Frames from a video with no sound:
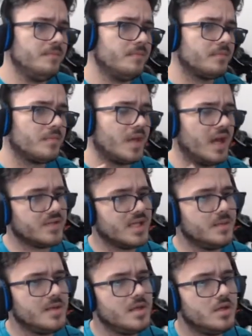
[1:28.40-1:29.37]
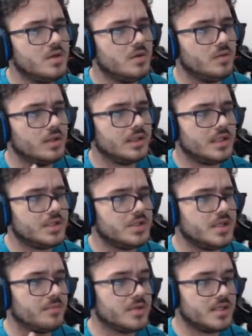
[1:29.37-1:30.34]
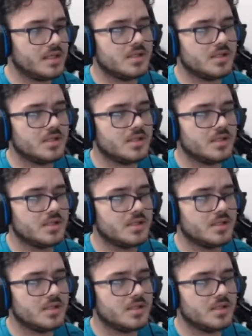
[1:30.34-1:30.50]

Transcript: Heavy Slam EQ, Leech Seed, and Protect.